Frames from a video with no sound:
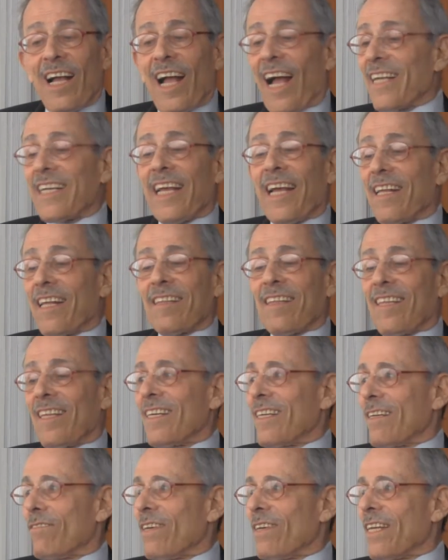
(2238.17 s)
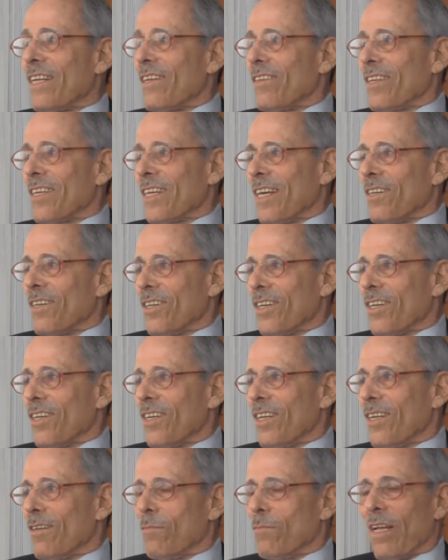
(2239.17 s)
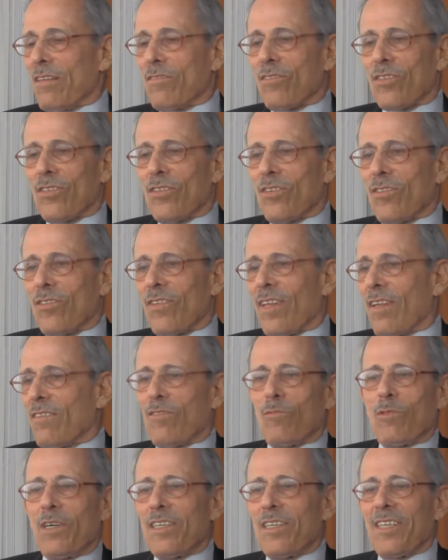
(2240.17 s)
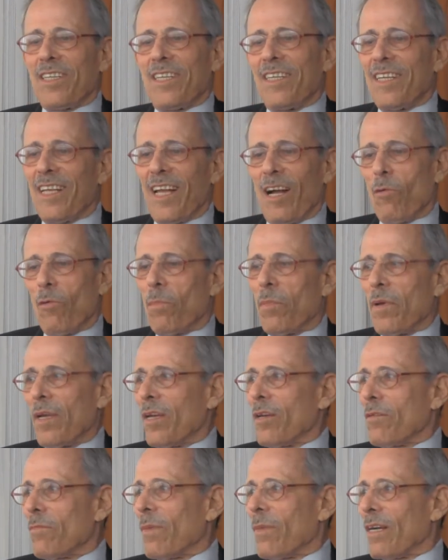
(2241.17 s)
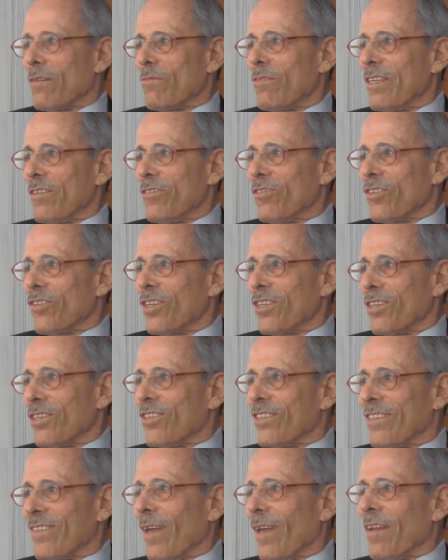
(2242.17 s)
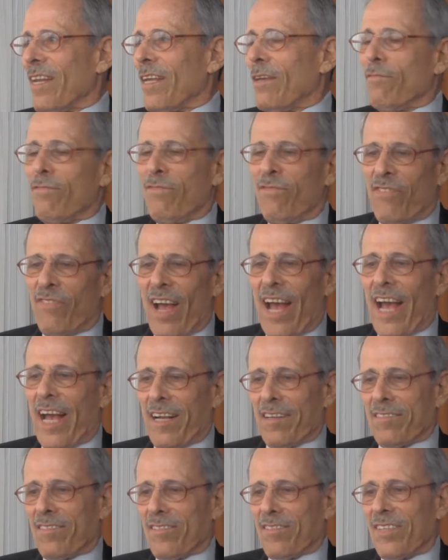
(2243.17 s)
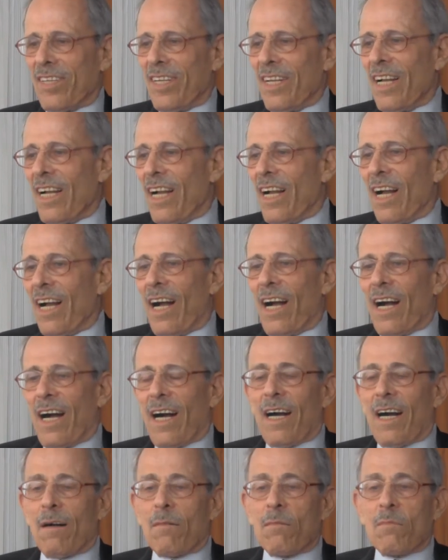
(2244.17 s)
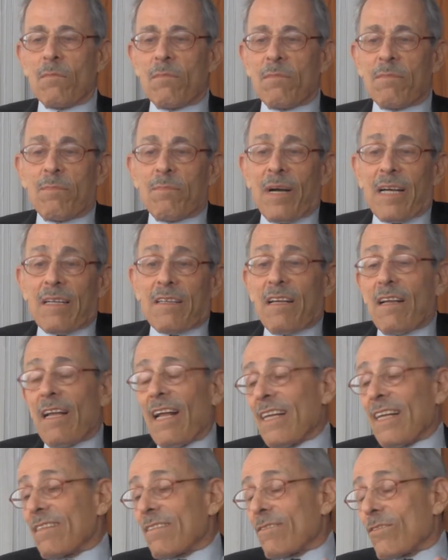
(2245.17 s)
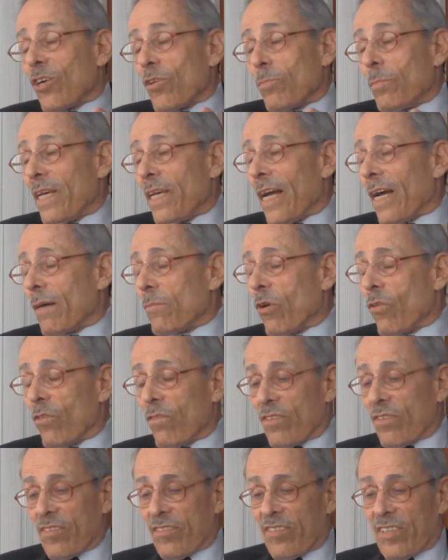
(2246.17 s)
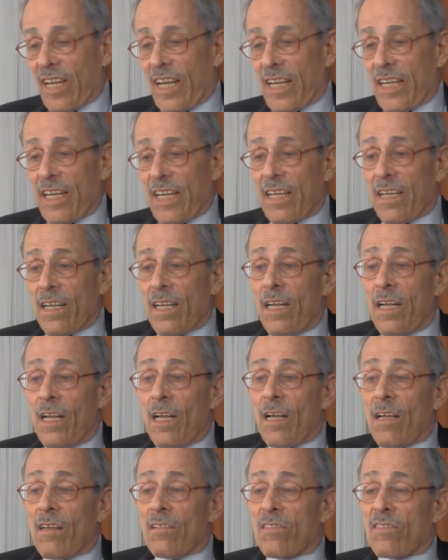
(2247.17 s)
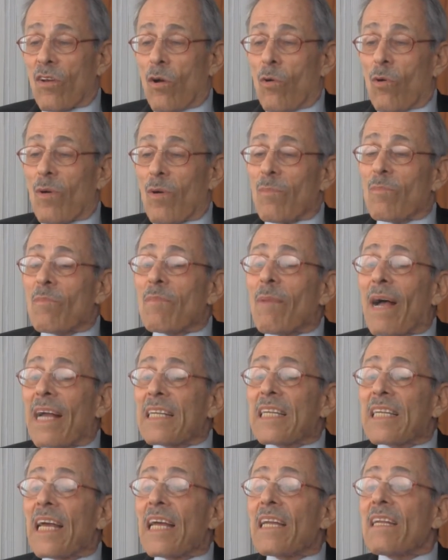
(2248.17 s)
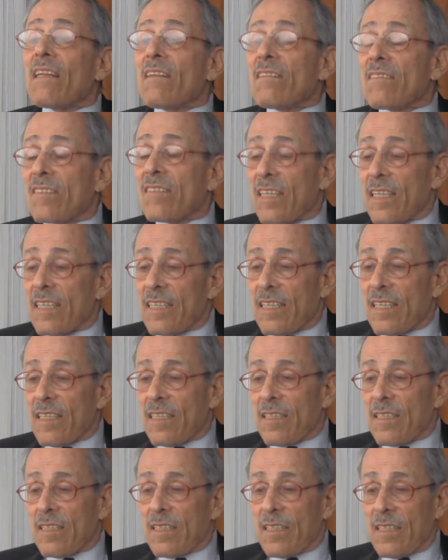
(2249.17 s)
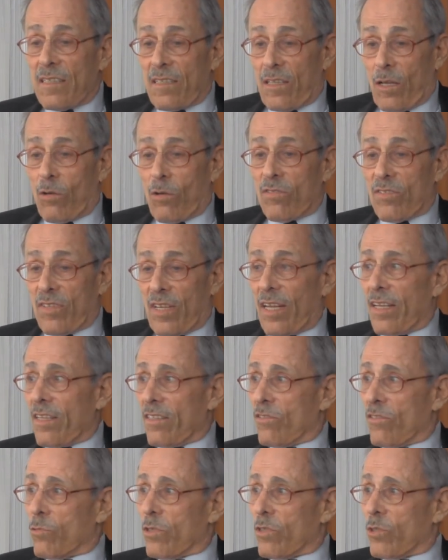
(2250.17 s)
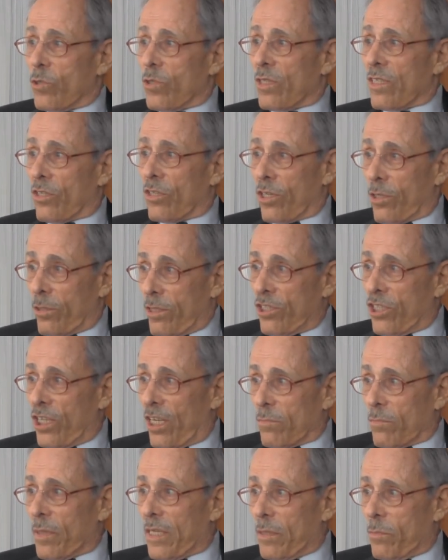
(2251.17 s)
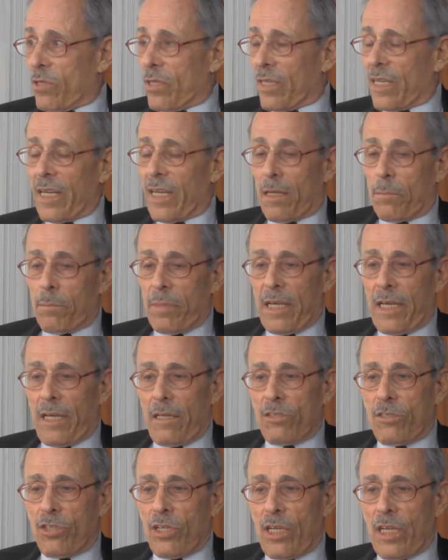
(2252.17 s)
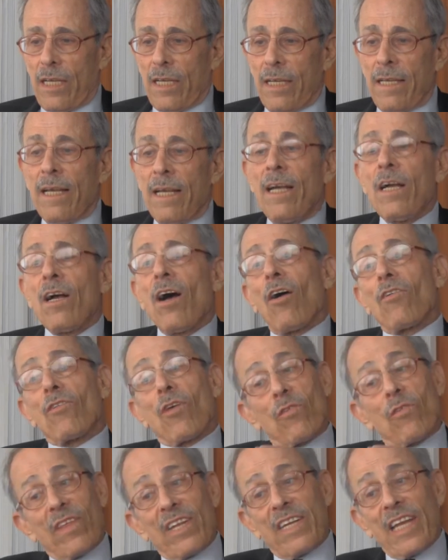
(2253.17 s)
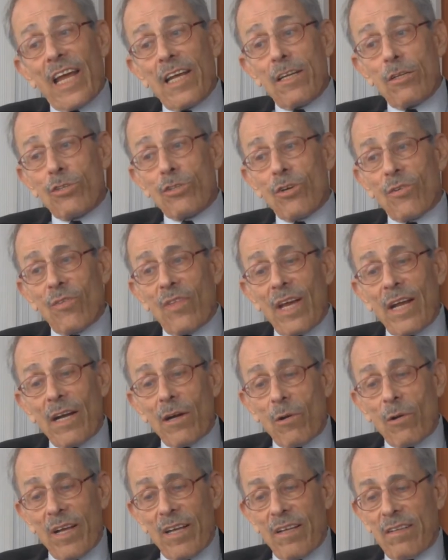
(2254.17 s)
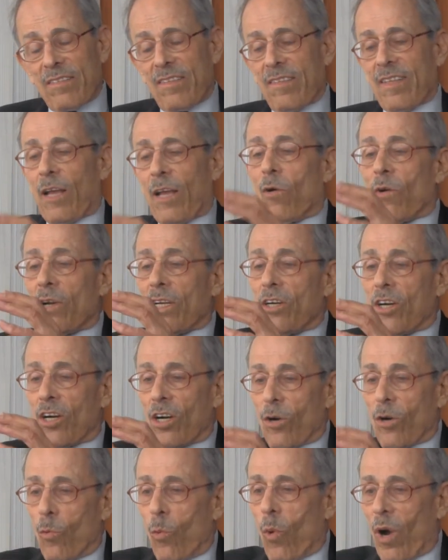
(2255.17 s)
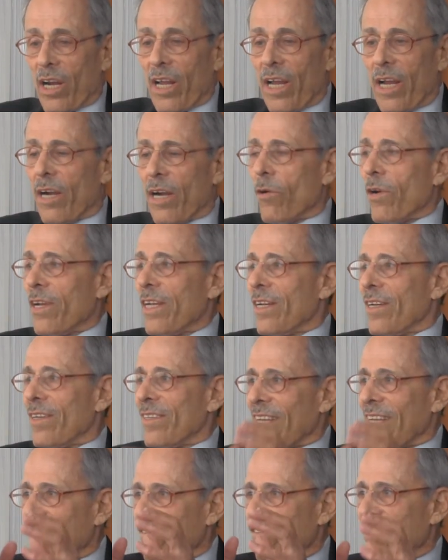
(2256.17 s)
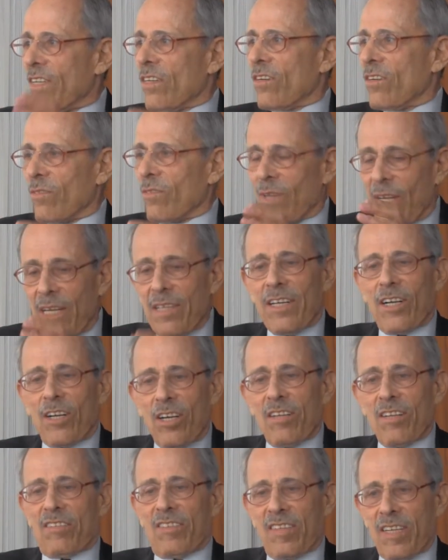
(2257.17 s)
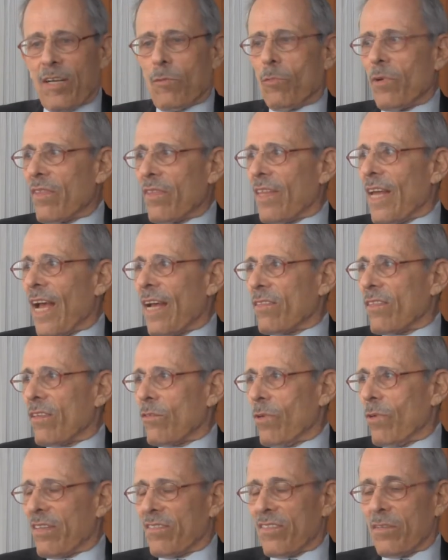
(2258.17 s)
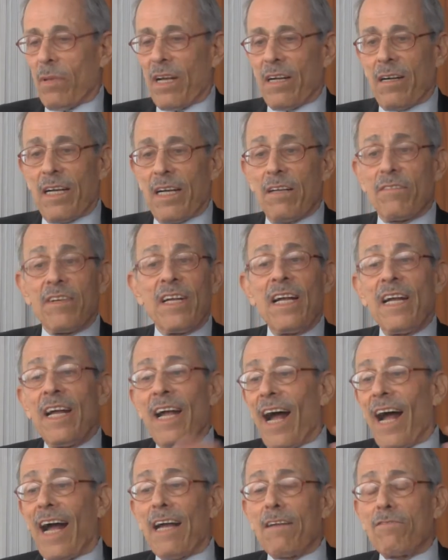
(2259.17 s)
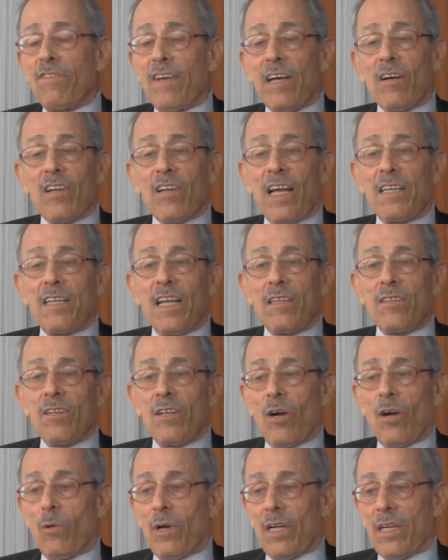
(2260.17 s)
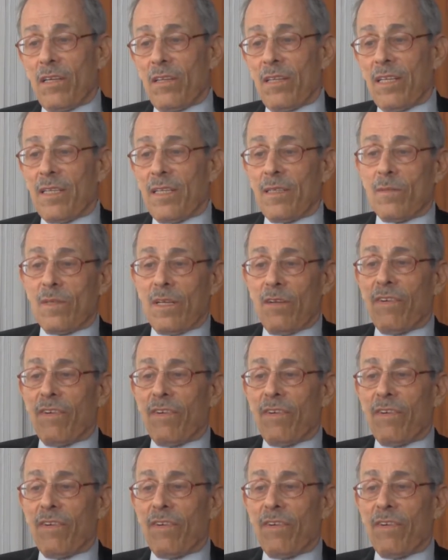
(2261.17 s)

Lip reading: I can't think of anything I learned in med school that's really helped me in my research, any facts. But could be I'm overstating. So my tendency in those days was to encourage young people to get a PhD, although the danger there is they only learn one area and they feel they're going to stick with that the rest of my life. I felt I didn't know anything.